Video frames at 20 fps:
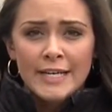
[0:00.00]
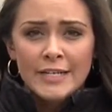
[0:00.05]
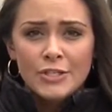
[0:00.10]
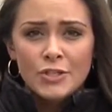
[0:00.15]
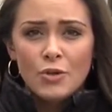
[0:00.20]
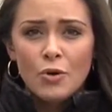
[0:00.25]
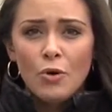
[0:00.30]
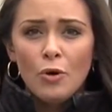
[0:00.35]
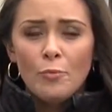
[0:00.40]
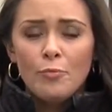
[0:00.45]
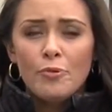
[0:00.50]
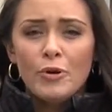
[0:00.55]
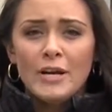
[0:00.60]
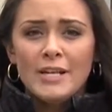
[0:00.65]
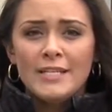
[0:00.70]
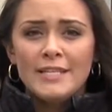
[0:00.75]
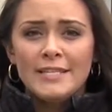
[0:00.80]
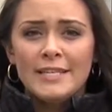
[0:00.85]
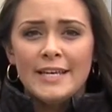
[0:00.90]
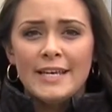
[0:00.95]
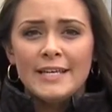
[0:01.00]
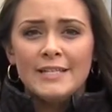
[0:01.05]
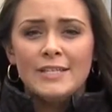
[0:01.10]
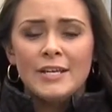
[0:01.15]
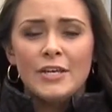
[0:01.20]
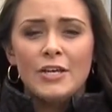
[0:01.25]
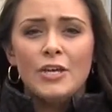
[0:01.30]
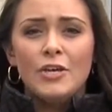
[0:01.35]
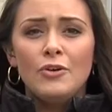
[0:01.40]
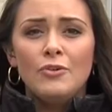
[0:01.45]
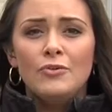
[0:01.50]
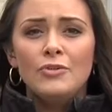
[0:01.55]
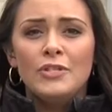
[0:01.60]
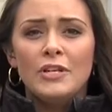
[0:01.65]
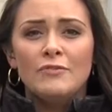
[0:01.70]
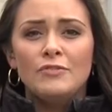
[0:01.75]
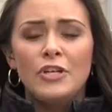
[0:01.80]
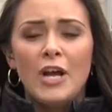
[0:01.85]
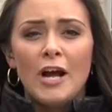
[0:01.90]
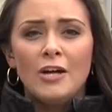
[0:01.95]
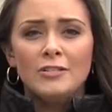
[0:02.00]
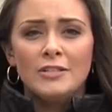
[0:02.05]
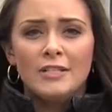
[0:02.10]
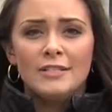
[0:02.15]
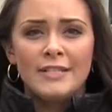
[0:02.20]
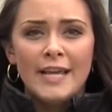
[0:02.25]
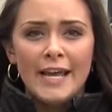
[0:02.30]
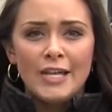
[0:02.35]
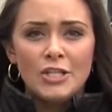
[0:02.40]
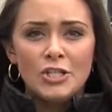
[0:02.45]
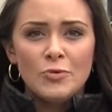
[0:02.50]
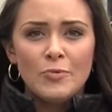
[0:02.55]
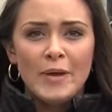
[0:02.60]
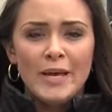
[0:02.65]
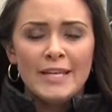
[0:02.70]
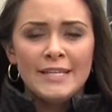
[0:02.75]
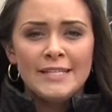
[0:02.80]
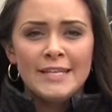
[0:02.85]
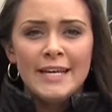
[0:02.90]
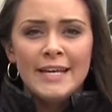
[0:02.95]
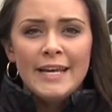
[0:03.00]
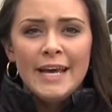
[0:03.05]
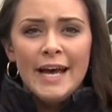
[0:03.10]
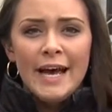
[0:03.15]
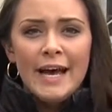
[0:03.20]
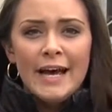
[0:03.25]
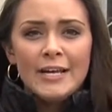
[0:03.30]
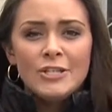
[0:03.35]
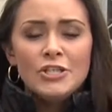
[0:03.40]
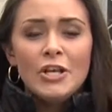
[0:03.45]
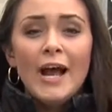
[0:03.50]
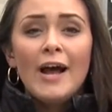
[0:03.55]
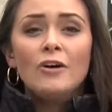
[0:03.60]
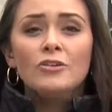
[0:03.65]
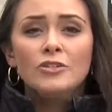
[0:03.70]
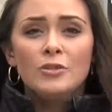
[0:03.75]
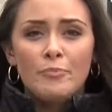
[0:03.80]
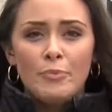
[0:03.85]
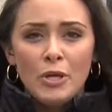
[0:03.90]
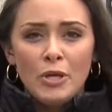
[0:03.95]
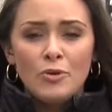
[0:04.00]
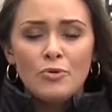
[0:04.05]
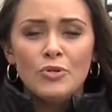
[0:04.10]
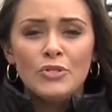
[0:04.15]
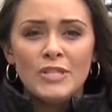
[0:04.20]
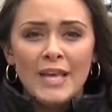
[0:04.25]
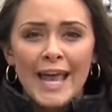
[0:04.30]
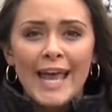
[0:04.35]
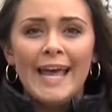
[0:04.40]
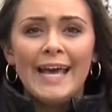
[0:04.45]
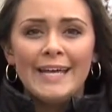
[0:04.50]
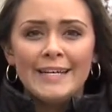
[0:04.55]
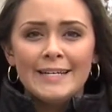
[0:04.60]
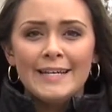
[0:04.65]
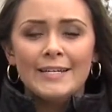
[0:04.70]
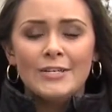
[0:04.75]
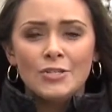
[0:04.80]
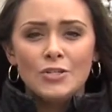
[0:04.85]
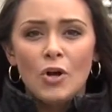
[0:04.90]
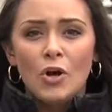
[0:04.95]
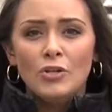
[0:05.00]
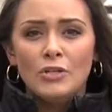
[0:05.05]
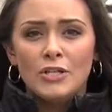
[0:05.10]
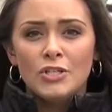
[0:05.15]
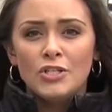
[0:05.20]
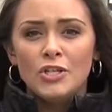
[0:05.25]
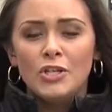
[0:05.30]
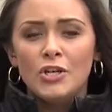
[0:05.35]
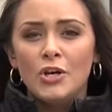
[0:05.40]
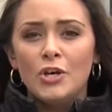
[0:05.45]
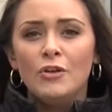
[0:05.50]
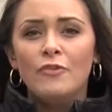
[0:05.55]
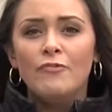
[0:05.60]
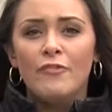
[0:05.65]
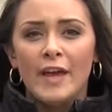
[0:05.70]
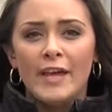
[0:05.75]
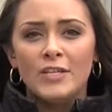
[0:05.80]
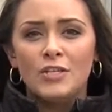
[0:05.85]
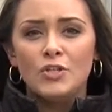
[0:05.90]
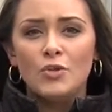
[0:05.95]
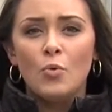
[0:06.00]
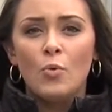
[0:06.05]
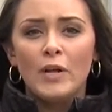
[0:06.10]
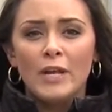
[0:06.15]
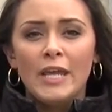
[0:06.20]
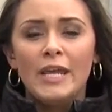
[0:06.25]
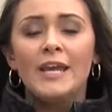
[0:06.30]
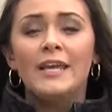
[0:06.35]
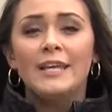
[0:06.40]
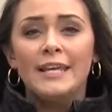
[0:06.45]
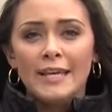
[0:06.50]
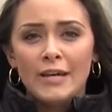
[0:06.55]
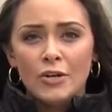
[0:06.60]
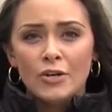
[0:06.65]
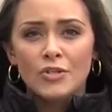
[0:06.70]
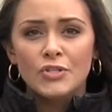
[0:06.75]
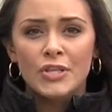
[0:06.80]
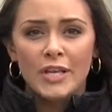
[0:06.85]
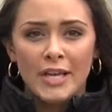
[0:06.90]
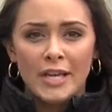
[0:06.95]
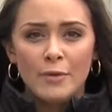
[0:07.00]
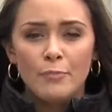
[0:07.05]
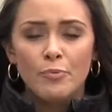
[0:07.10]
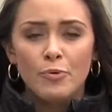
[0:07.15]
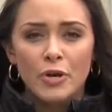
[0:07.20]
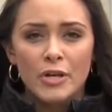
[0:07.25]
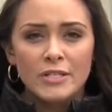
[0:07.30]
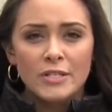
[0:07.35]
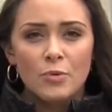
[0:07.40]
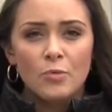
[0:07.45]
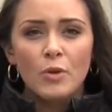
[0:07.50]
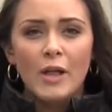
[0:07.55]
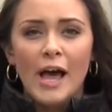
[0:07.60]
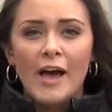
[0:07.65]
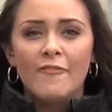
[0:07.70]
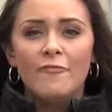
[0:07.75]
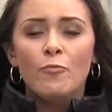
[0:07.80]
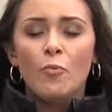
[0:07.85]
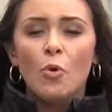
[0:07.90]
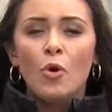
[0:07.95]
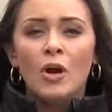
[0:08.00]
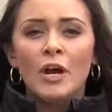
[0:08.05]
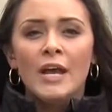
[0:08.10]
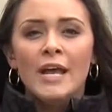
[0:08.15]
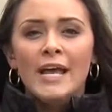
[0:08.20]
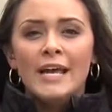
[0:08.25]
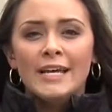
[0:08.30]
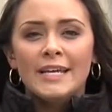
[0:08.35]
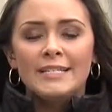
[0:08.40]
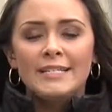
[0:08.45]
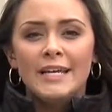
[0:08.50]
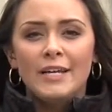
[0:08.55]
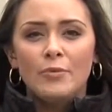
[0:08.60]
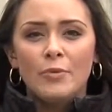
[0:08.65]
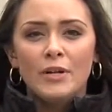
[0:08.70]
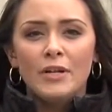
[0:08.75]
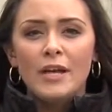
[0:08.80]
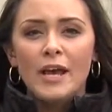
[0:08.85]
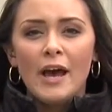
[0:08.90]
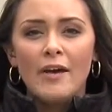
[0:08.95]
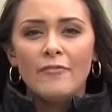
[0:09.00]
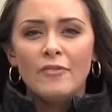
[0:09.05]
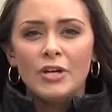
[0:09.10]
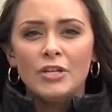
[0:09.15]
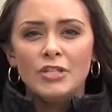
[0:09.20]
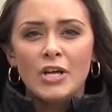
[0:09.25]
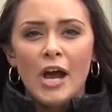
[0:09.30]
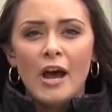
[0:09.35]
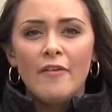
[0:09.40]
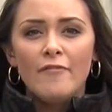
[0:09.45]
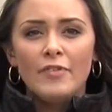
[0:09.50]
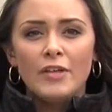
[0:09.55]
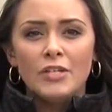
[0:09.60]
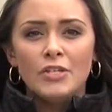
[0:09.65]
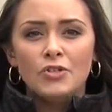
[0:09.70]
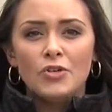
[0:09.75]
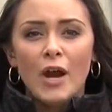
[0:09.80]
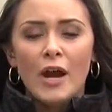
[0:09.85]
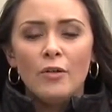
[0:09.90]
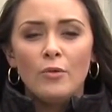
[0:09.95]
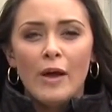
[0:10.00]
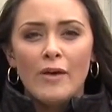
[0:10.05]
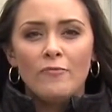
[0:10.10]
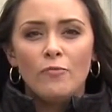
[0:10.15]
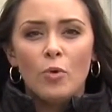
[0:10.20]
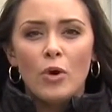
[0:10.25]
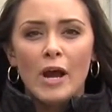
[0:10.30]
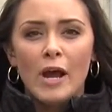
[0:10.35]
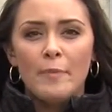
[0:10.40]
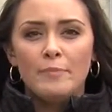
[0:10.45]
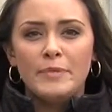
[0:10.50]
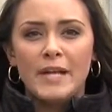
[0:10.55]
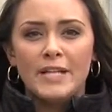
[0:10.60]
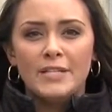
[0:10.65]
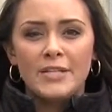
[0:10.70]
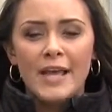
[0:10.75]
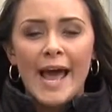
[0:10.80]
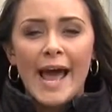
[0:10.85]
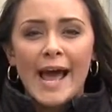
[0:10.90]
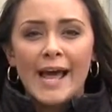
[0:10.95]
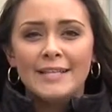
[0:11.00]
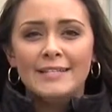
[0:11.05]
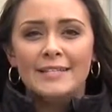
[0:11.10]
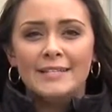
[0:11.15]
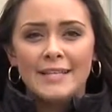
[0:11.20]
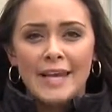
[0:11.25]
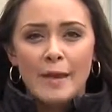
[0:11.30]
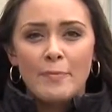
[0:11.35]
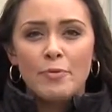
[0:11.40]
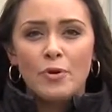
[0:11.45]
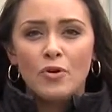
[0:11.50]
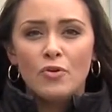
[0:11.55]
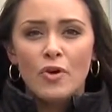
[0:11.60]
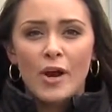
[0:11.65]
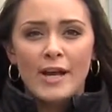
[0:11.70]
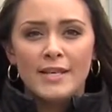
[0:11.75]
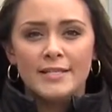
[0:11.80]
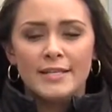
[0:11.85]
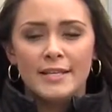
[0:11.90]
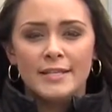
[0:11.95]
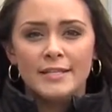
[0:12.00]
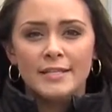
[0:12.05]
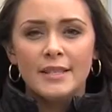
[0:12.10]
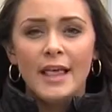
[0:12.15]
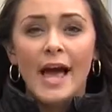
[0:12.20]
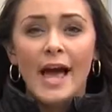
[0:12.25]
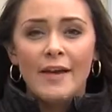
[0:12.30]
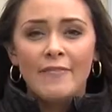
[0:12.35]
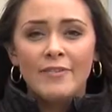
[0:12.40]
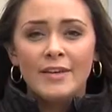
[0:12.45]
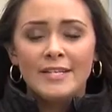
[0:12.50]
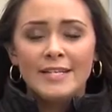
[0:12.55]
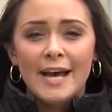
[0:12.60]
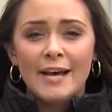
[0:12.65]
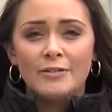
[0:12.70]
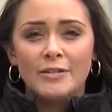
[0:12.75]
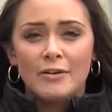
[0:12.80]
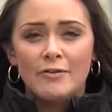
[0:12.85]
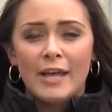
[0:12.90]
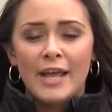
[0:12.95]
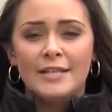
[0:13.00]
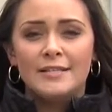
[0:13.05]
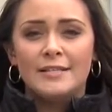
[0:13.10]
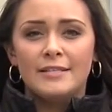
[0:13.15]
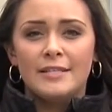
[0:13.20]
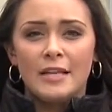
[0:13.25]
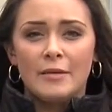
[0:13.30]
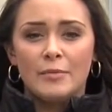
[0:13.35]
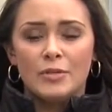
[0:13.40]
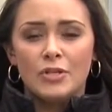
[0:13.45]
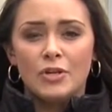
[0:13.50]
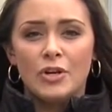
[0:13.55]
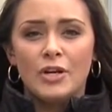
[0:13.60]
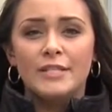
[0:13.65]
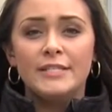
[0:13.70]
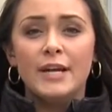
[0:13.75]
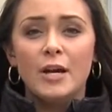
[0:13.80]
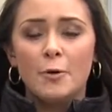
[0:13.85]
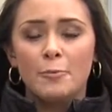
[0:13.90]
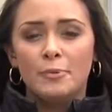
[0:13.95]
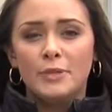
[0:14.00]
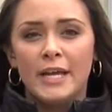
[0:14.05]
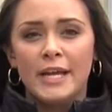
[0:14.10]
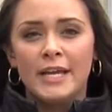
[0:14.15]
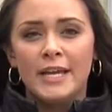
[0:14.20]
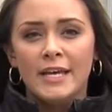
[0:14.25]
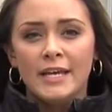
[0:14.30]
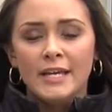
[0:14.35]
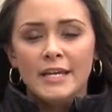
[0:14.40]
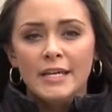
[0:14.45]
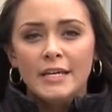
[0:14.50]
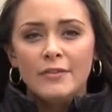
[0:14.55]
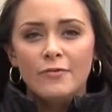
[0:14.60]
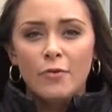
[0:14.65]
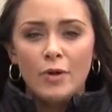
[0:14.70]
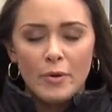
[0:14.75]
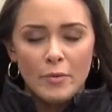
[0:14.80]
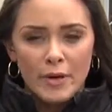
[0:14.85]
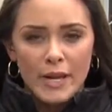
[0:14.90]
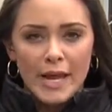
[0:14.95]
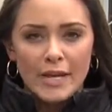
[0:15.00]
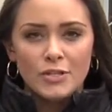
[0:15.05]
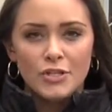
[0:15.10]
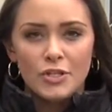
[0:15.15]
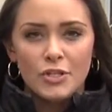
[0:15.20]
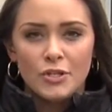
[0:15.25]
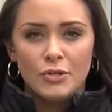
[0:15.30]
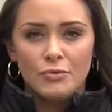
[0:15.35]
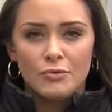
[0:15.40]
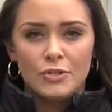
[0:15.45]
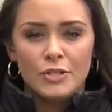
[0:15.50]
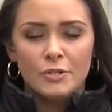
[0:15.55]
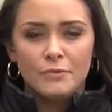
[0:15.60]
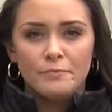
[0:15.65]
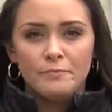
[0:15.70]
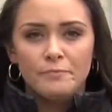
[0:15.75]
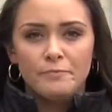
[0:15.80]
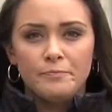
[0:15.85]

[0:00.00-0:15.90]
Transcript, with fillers: Jacole Prince is accused of child endangerment, uh, child abuse, and assault, and she could face 20 years in prison. We'll have more continuing coverage of this trial. We'll have more updates as the day progresses. Live in downtown Kansas City, Missouri, Sarah Plake, 41 Action News.